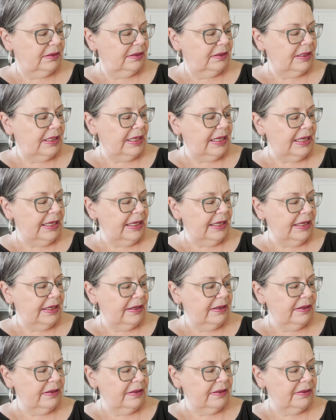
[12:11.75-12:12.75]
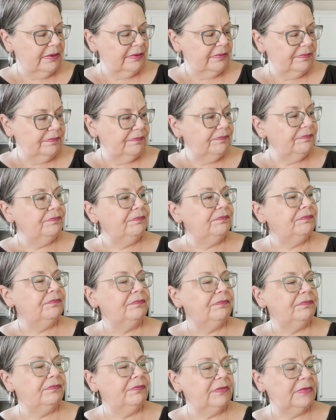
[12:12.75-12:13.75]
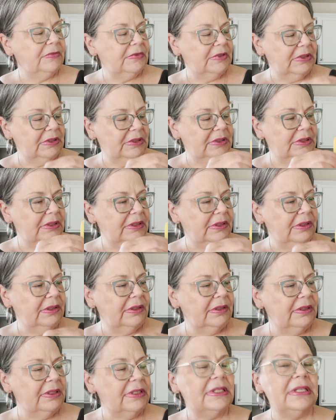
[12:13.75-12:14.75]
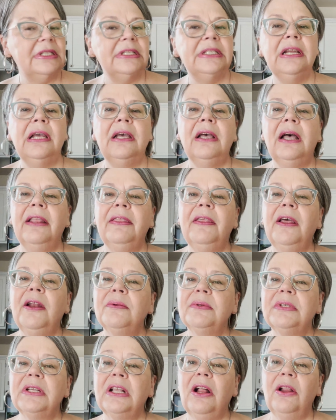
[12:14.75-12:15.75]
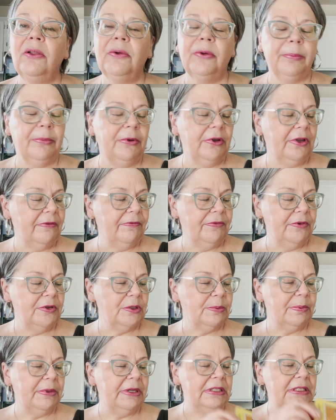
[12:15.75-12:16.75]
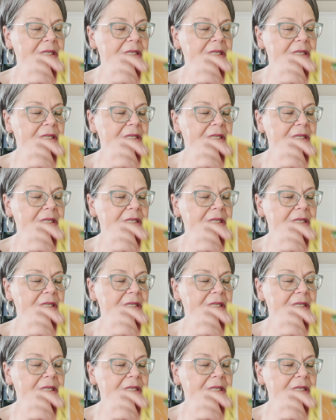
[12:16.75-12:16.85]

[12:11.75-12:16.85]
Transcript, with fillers: a um, this is not, I thought it was a coloring book at first, but it's